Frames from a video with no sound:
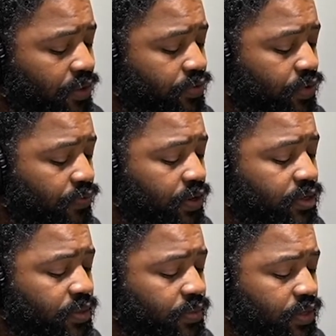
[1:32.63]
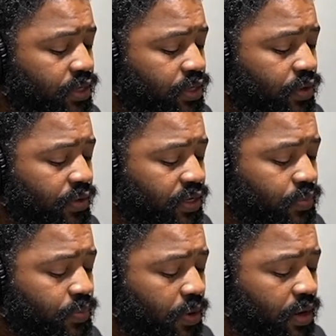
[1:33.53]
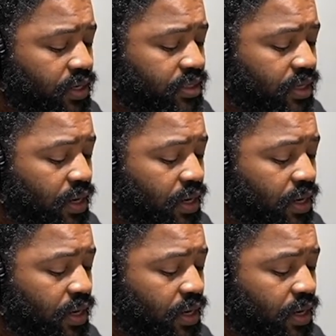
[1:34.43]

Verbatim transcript: So the first thing we want to do on this part is